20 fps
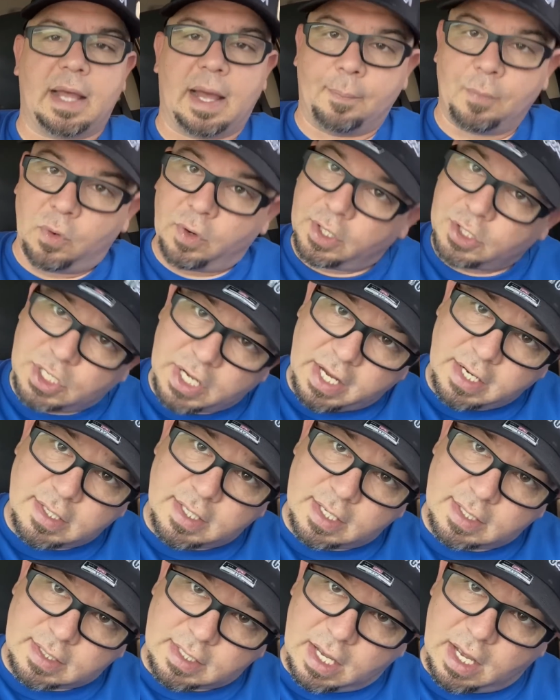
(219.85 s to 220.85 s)
I'm going to change
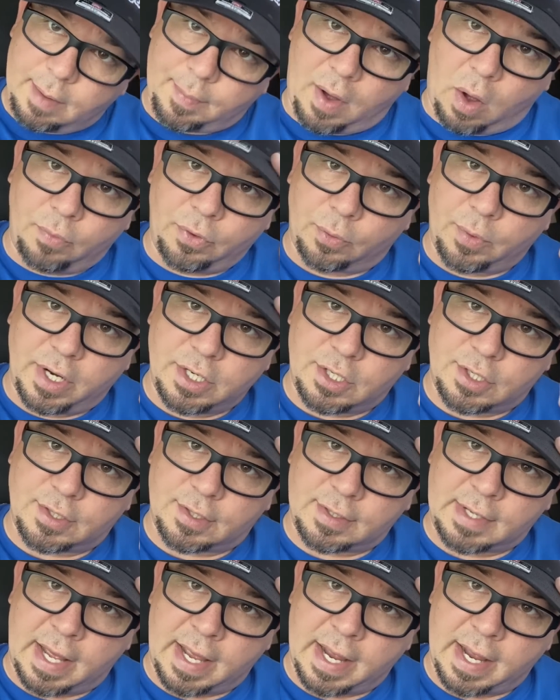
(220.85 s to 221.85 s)
this up on the
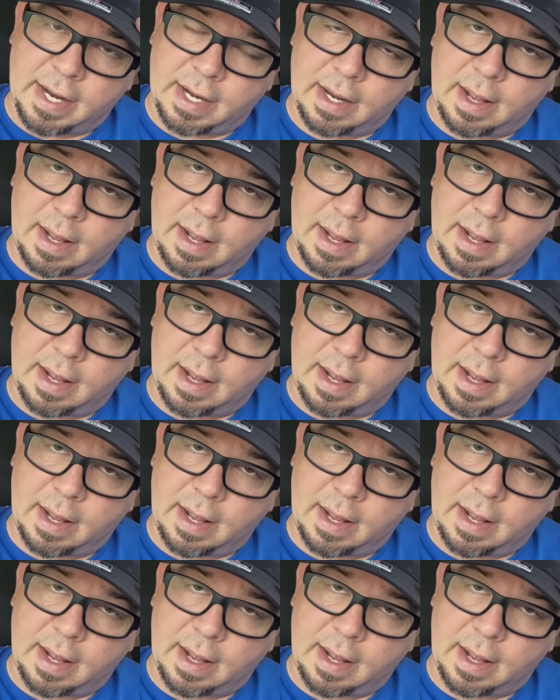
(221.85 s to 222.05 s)
Richardson hat.